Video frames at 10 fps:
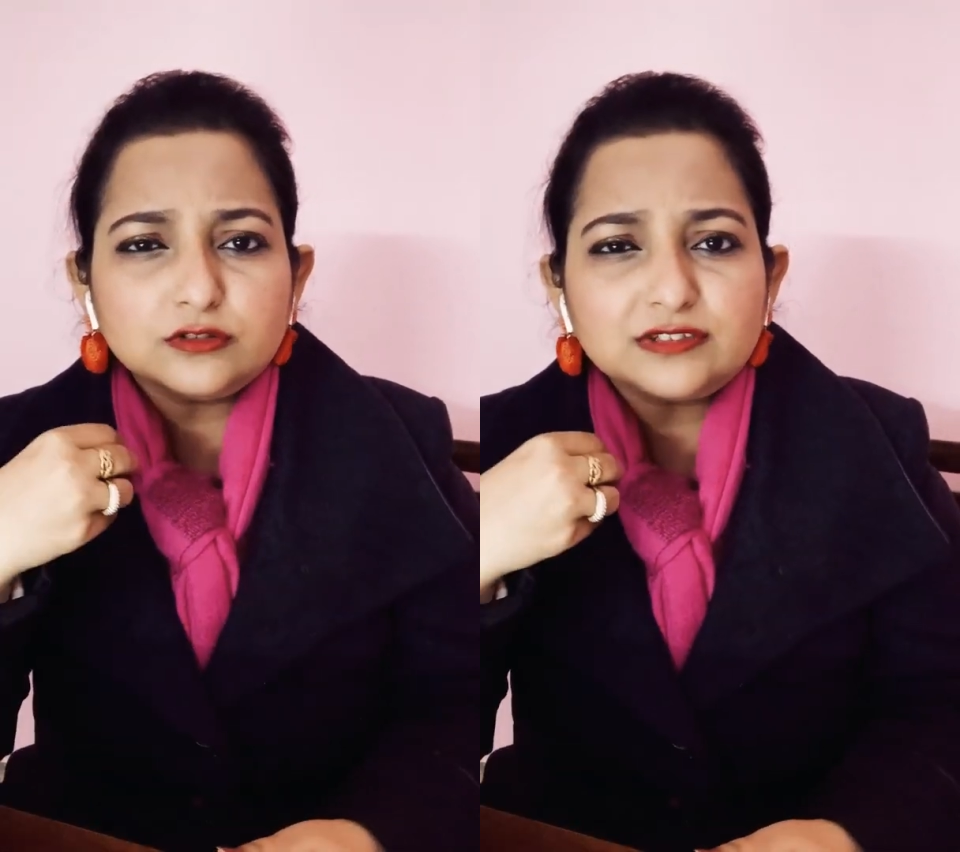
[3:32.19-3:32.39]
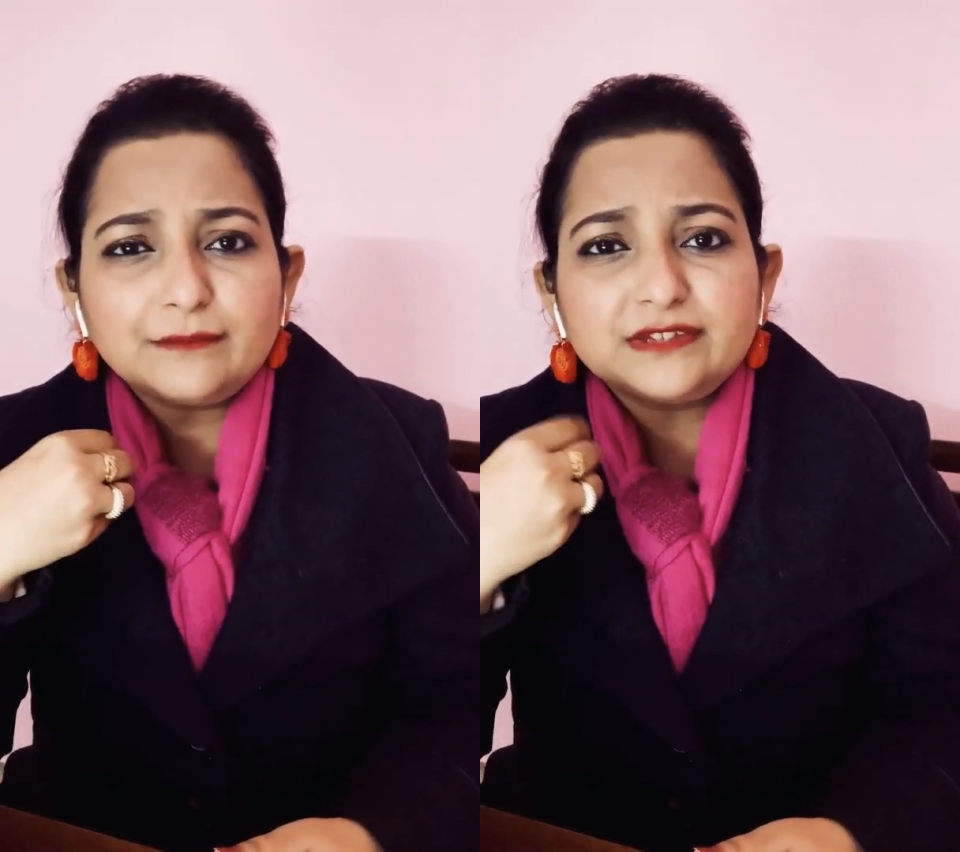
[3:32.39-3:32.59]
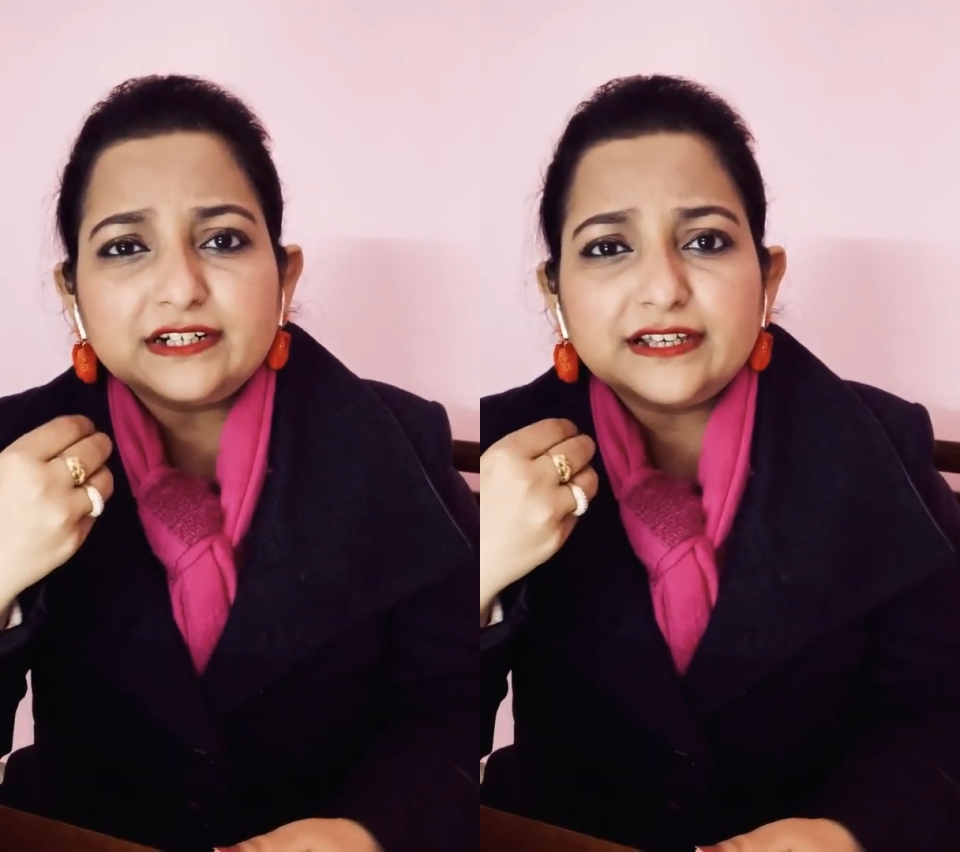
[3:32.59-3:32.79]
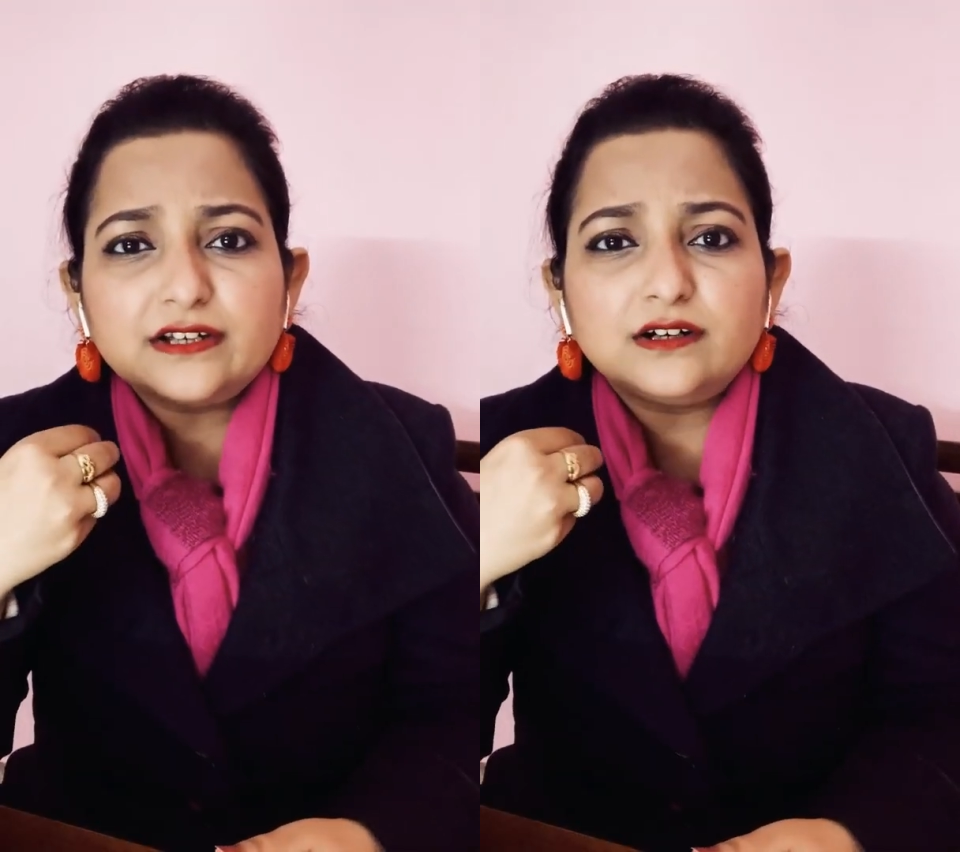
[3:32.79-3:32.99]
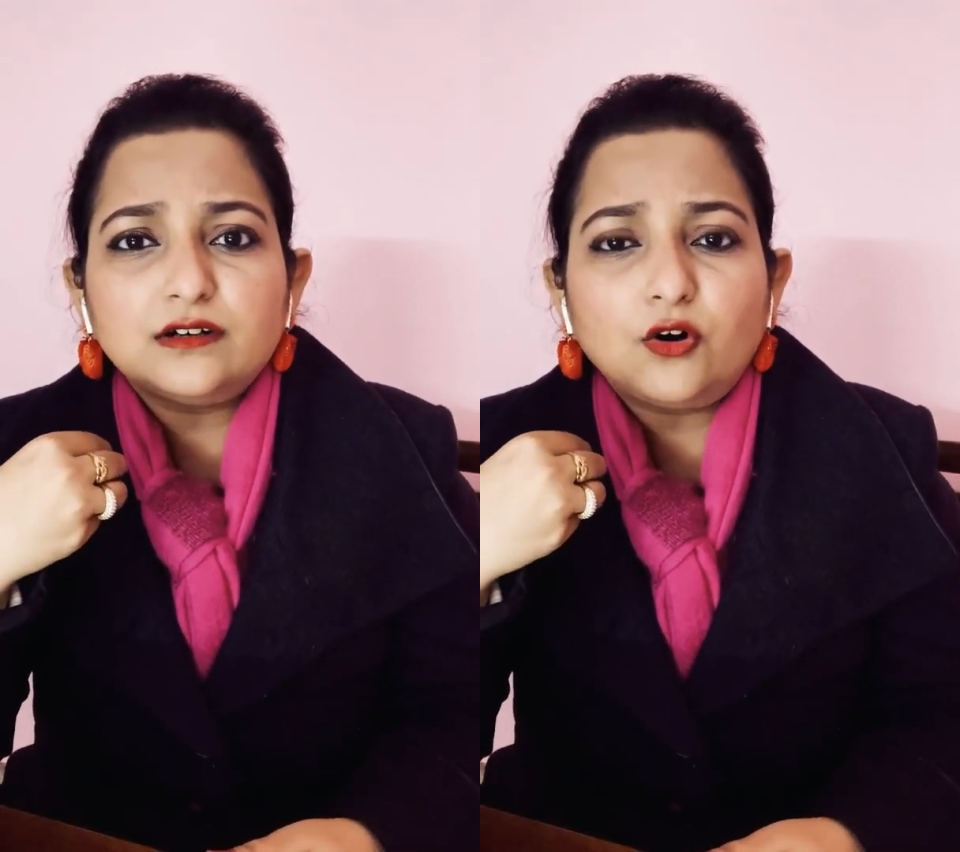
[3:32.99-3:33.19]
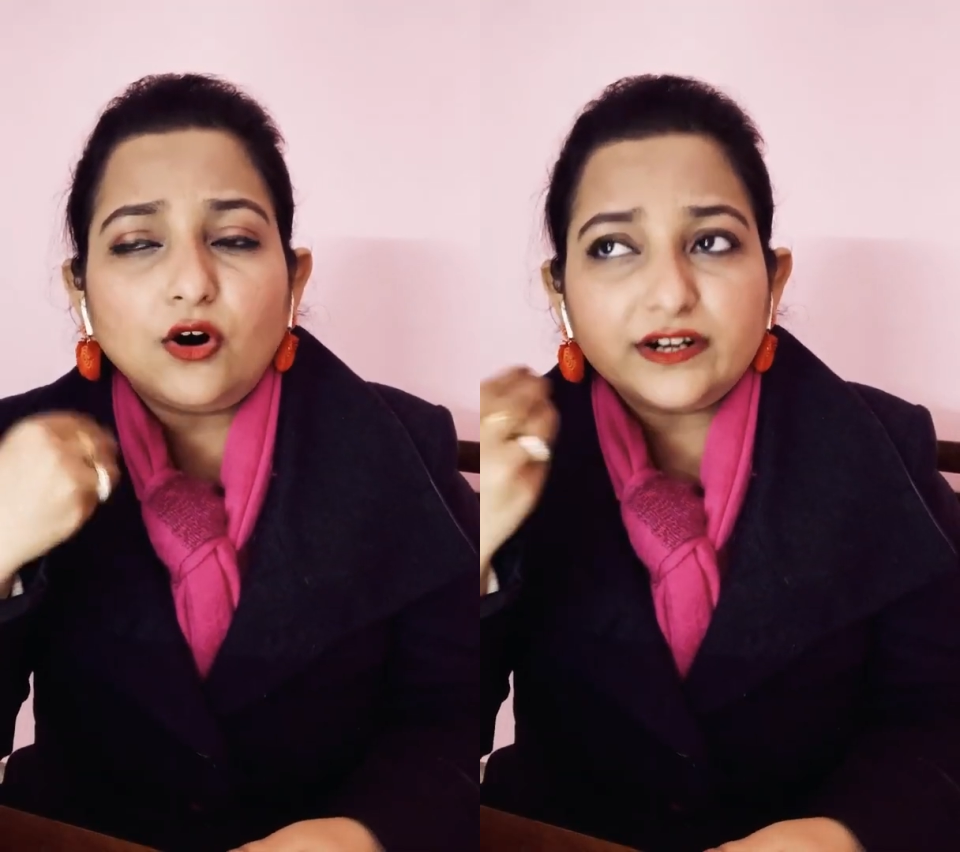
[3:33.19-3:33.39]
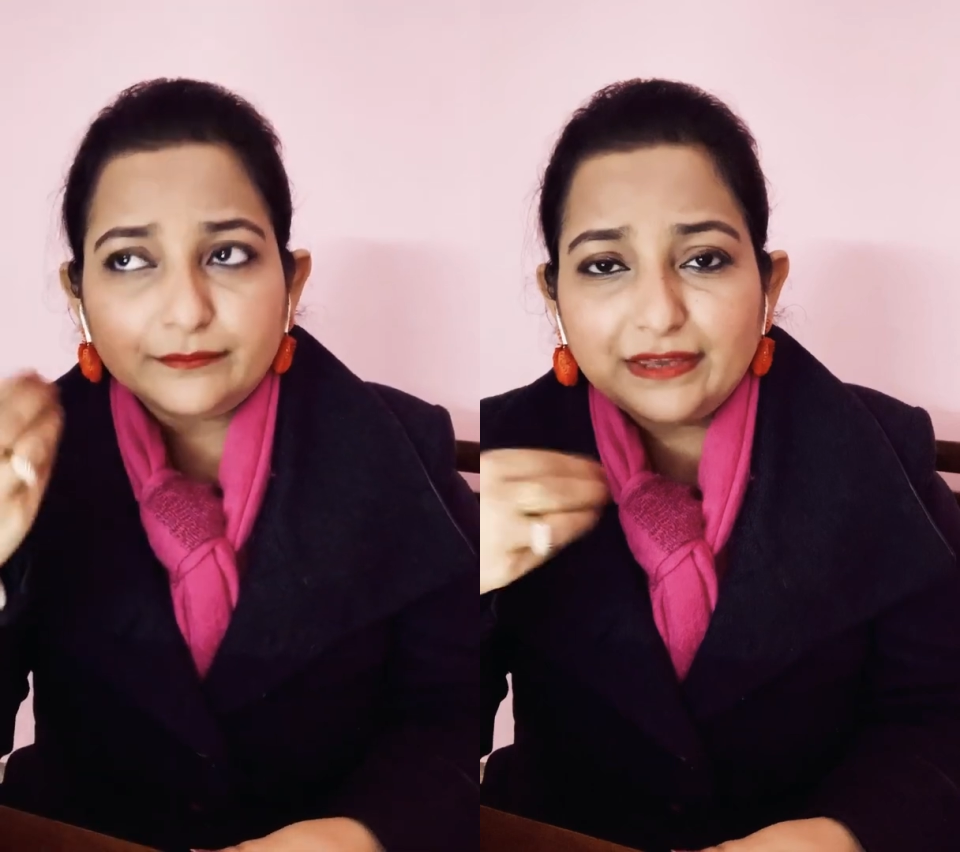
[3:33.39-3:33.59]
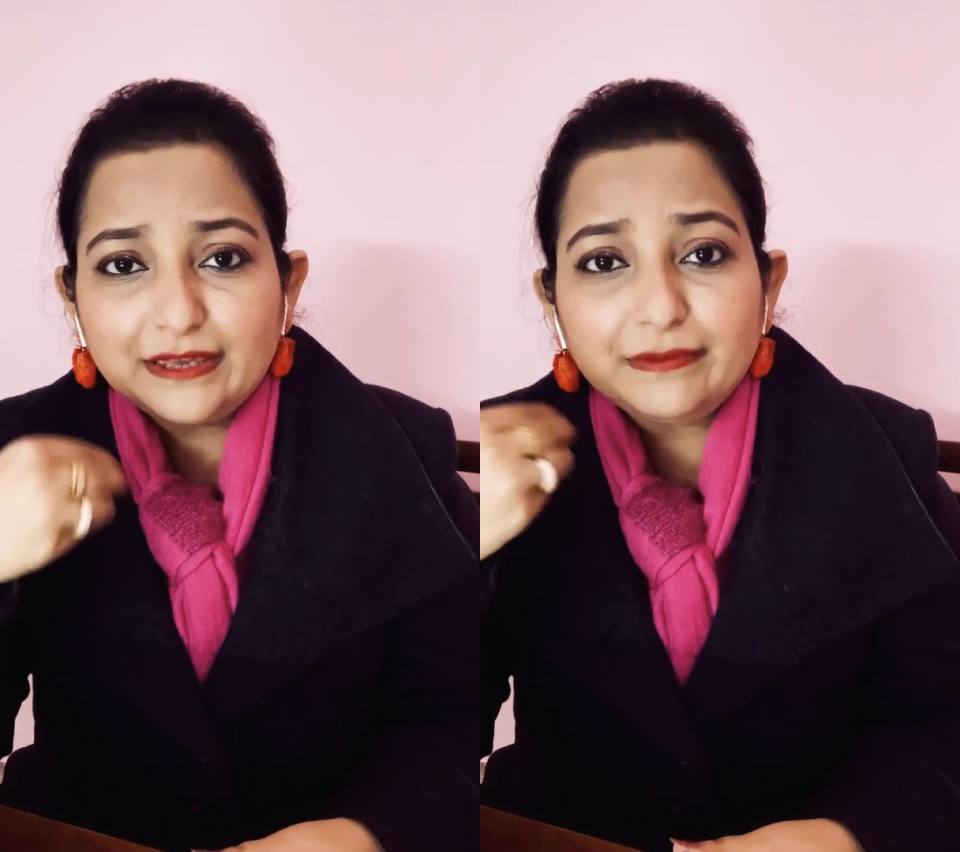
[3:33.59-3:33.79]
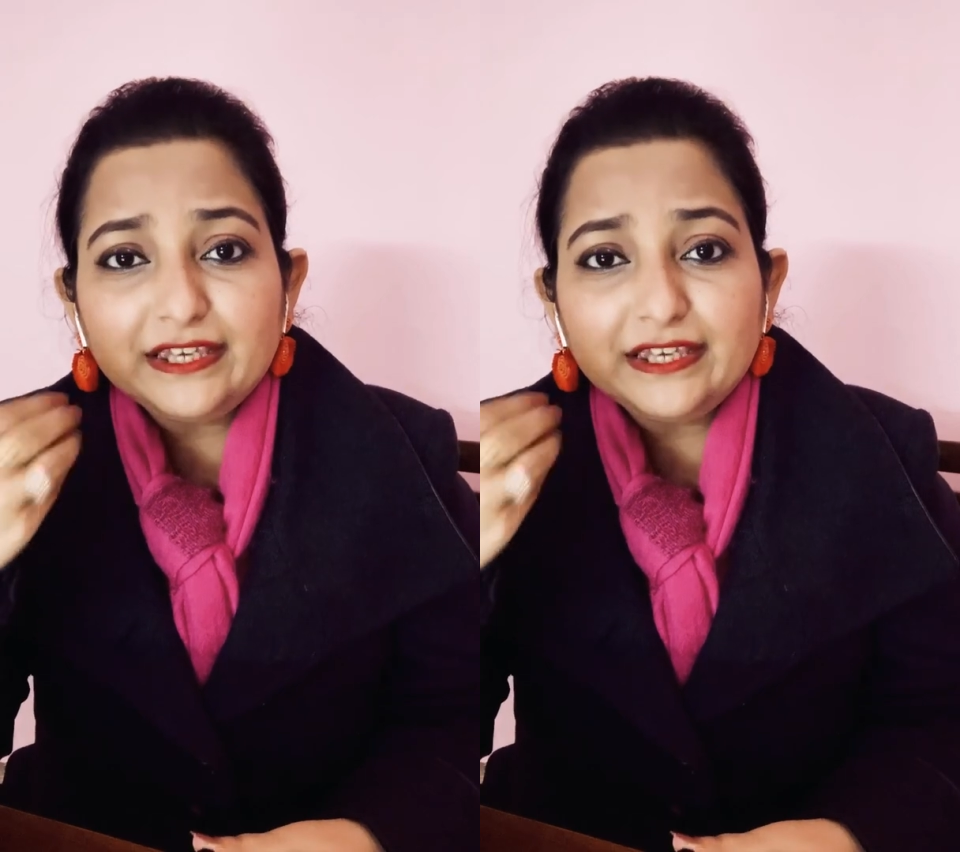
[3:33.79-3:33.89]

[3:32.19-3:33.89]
something like or maybe